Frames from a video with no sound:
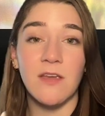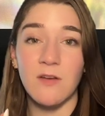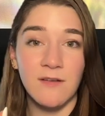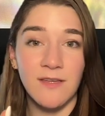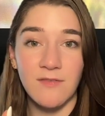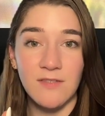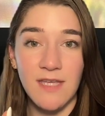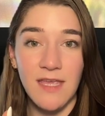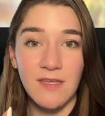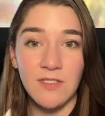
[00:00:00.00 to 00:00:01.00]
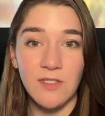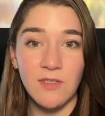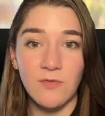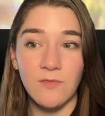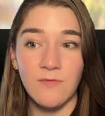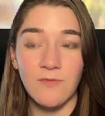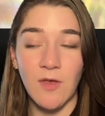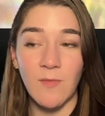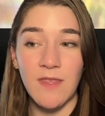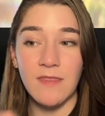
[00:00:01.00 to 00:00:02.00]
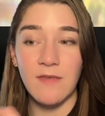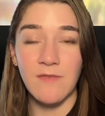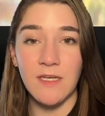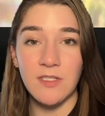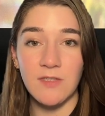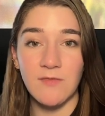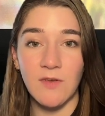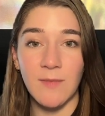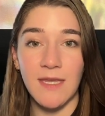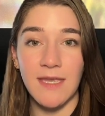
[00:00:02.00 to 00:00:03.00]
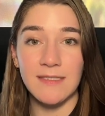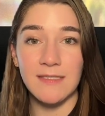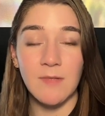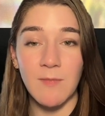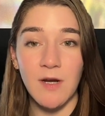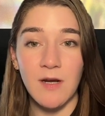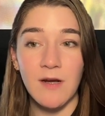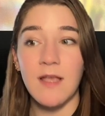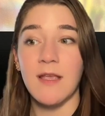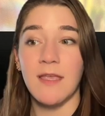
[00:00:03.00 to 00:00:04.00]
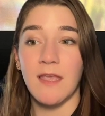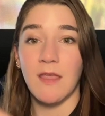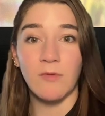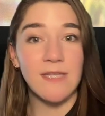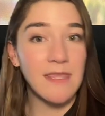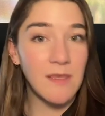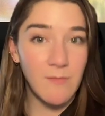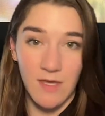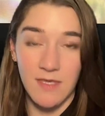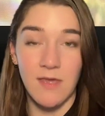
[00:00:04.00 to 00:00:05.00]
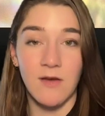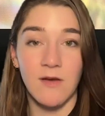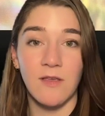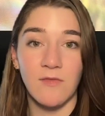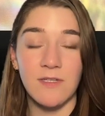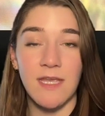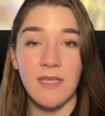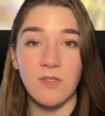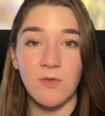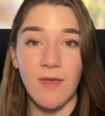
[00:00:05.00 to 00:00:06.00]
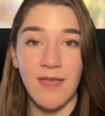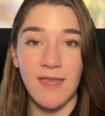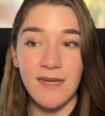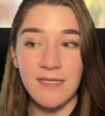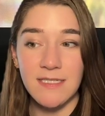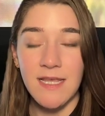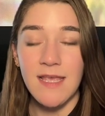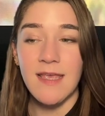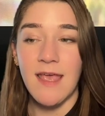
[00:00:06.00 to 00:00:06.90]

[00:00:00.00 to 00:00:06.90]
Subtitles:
a year, give or take, to film it. They finished filming in September. It will take them a year, give or take, to edit it.